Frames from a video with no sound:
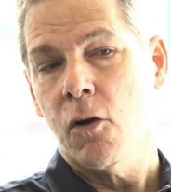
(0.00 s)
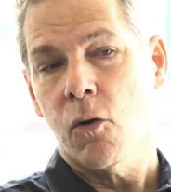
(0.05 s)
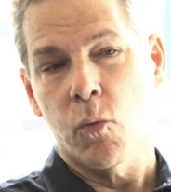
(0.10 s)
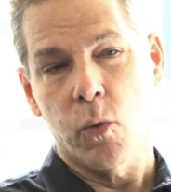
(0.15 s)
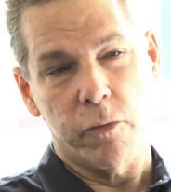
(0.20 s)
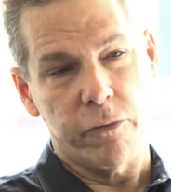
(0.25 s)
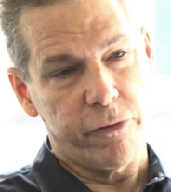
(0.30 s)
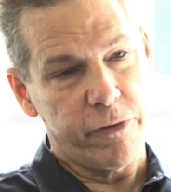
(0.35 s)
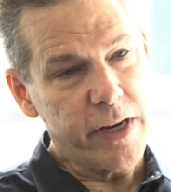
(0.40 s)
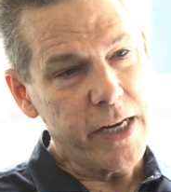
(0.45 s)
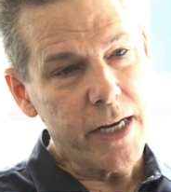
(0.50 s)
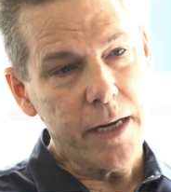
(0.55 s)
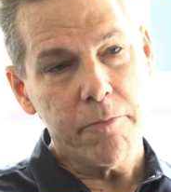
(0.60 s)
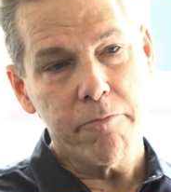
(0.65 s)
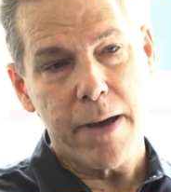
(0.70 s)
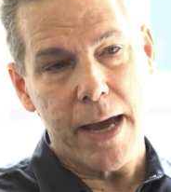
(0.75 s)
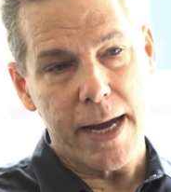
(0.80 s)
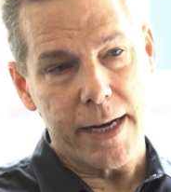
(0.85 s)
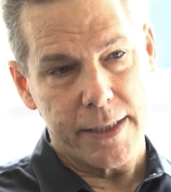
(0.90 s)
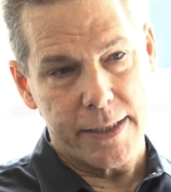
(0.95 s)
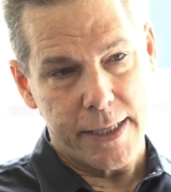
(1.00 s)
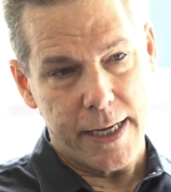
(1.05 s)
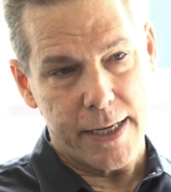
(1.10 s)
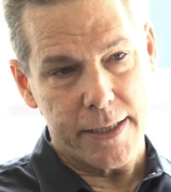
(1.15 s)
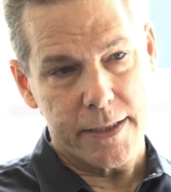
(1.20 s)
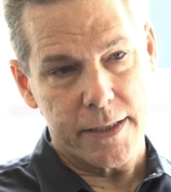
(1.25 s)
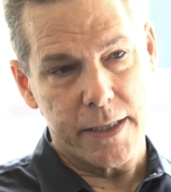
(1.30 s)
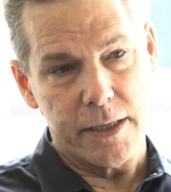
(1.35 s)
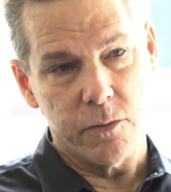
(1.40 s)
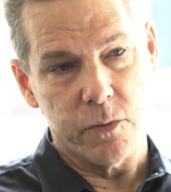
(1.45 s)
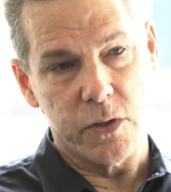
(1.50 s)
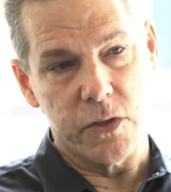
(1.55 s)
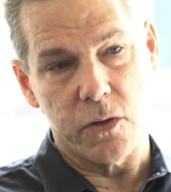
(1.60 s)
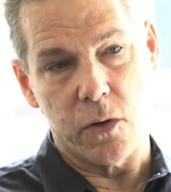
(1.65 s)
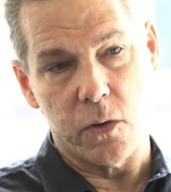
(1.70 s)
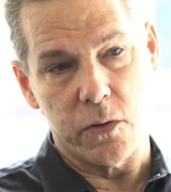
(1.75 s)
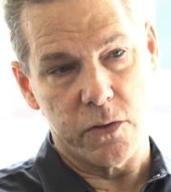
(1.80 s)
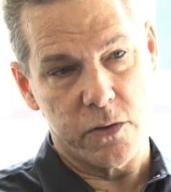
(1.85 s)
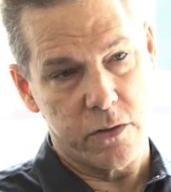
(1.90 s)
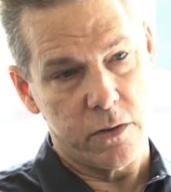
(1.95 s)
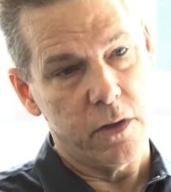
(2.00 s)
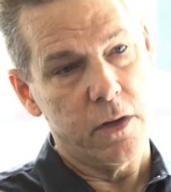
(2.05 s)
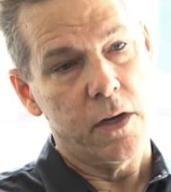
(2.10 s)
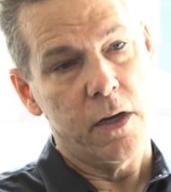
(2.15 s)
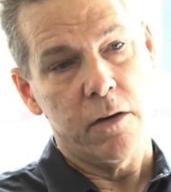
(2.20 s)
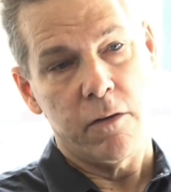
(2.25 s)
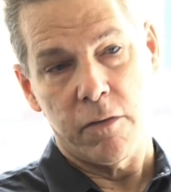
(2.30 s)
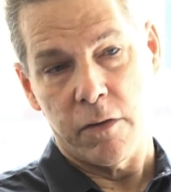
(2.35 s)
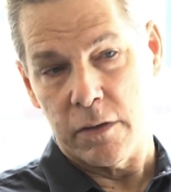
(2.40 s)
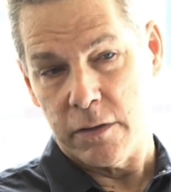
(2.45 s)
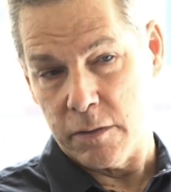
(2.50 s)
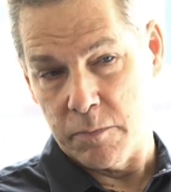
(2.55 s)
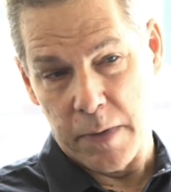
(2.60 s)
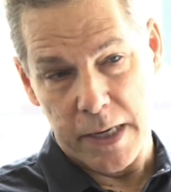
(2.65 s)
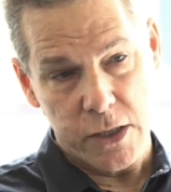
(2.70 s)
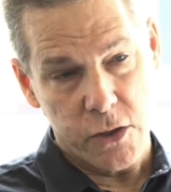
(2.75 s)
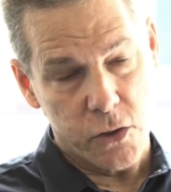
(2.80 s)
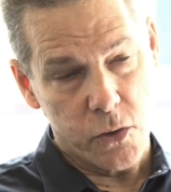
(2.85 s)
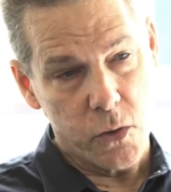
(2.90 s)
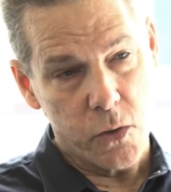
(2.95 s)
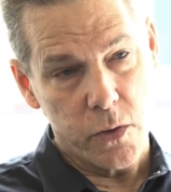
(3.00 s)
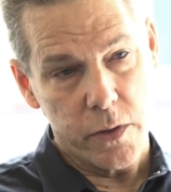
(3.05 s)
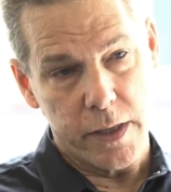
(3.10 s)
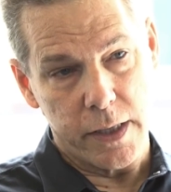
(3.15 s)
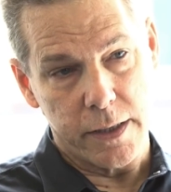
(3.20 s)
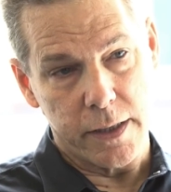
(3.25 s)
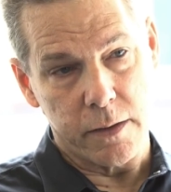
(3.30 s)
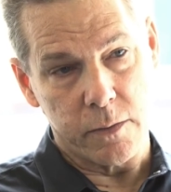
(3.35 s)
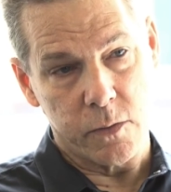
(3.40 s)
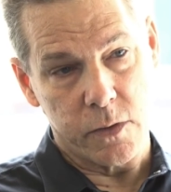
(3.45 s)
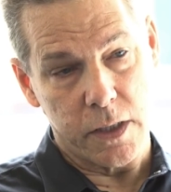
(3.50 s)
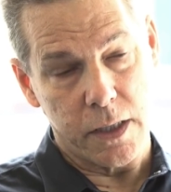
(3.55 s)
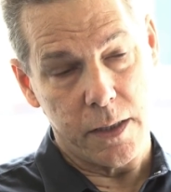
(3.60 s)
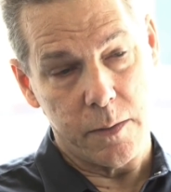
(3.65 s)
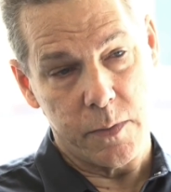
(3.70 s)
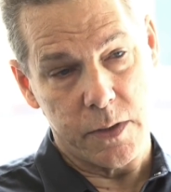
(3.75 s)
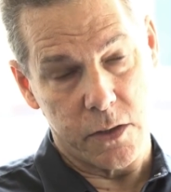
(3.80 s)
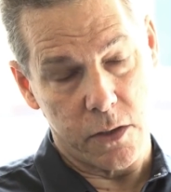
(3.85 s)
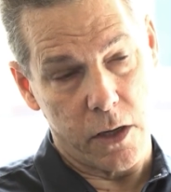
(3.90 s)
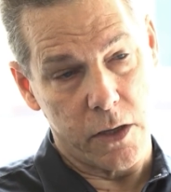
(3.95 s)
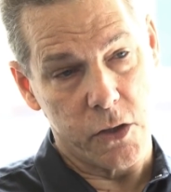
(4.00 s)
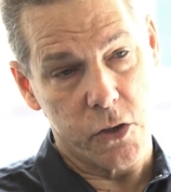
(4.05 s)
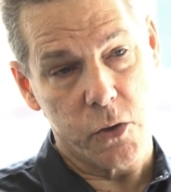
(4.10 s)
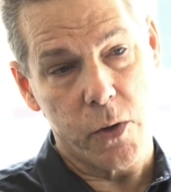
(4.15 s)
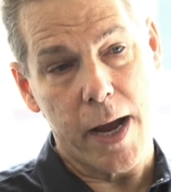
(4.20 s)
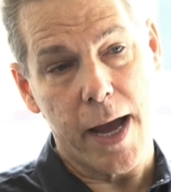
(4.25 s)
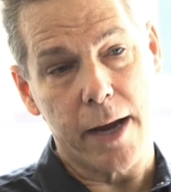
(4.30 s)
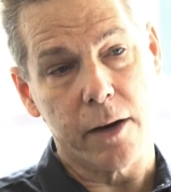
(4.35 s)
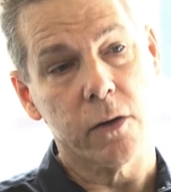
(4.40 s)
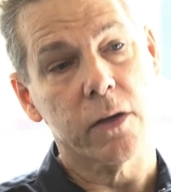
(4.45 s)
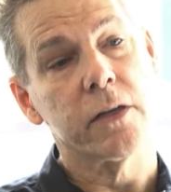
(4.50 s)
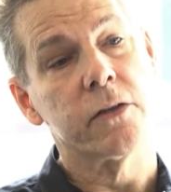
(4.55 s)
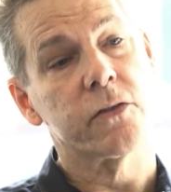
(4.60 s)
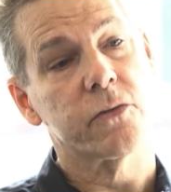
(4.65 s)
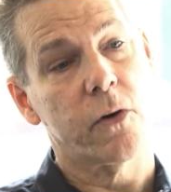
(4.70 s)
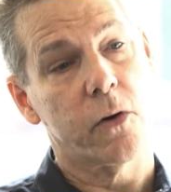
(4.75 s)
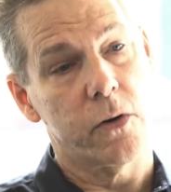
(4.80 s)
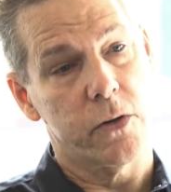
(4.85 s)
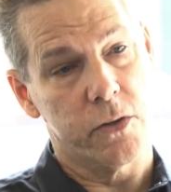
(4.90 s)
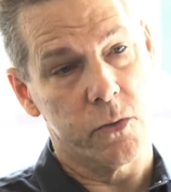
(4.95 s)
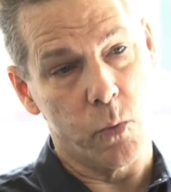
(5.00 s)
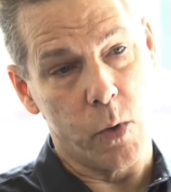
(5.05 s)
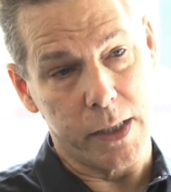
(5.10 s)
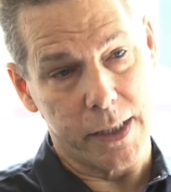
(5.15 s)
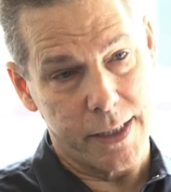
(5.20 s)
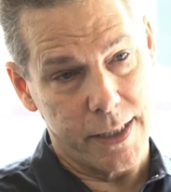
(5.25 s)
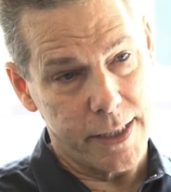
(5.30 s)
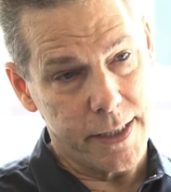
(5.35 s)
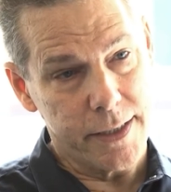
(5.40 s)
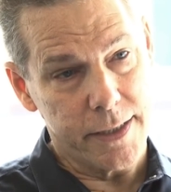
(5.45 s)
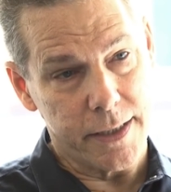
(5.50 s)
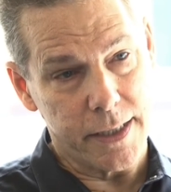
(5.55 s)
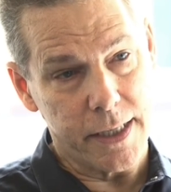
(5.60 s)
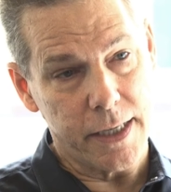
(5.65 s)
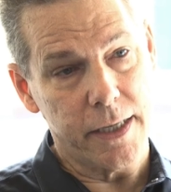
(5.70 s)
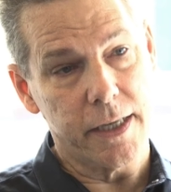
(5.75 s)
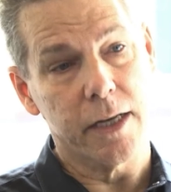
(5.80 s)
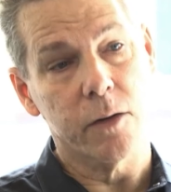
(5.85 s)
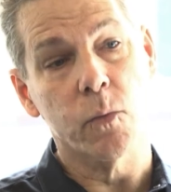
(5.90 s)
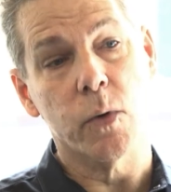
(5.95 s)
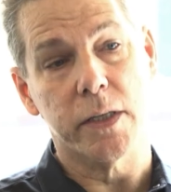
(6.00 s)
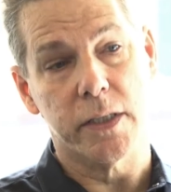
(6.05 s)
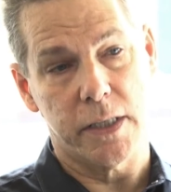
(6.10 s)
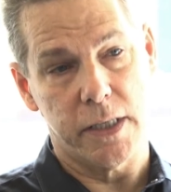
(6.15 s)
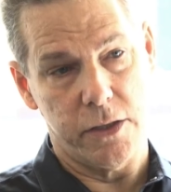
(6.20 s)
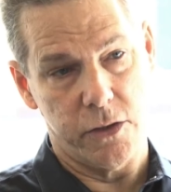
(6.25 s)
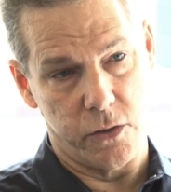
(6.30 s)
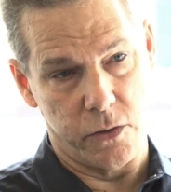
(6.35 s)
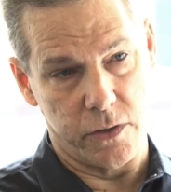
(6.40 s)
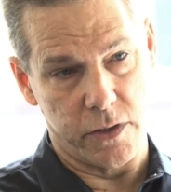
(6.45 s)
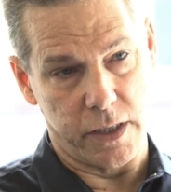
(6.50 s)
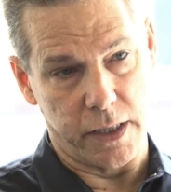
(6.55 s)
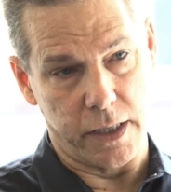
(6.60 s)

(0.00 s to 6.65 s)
We're feeding back testing results to make sure that the team is on track as far as what kids need and what teachers